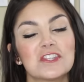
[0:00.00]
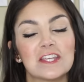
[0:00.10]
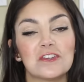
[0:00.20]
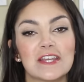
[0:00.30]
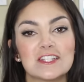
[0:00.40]

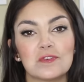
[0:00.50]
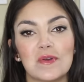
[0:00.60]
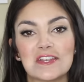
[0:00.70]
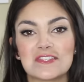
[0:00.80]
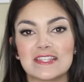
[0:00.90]
Thank you guys for
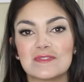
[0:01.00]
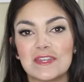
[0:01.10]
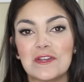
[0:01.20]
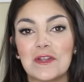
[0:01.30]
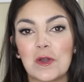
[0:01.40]
watching this
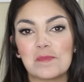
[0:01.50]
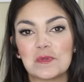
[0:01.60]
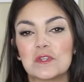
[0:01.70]
video. I hope you